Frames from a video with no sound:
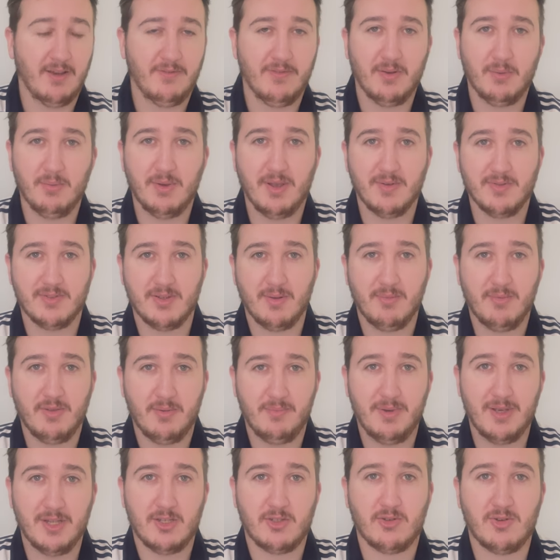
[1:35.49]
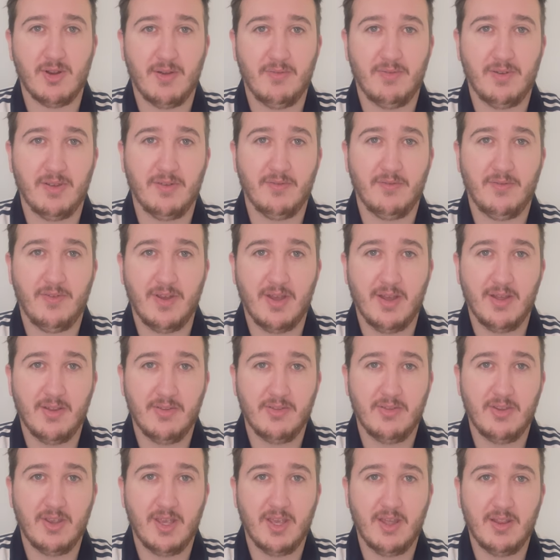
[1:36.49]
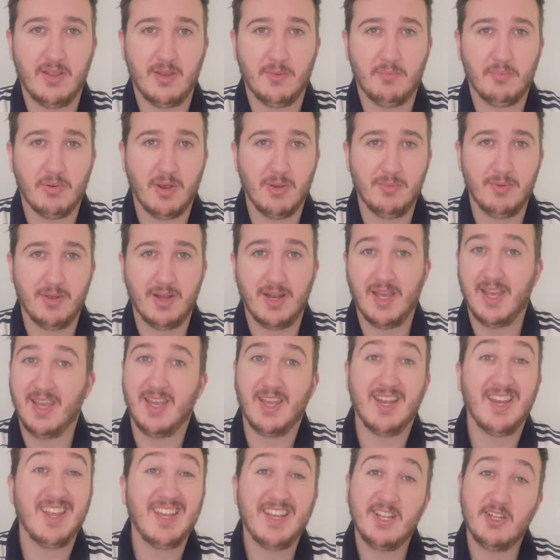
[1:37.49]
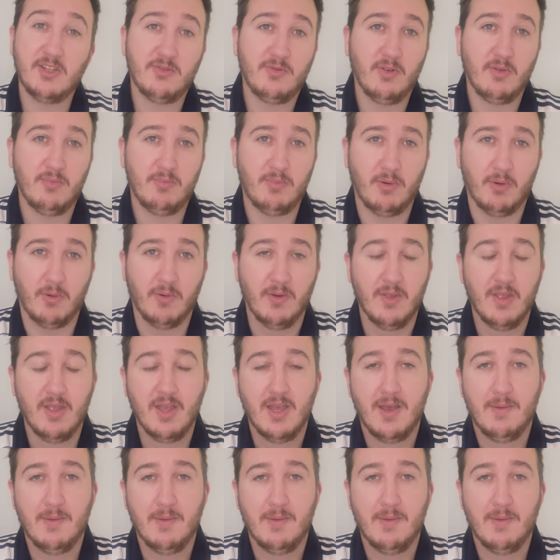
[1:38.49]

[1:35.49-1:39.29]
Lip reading: I think we have some of the best travelling fans in the Premier League, in English football.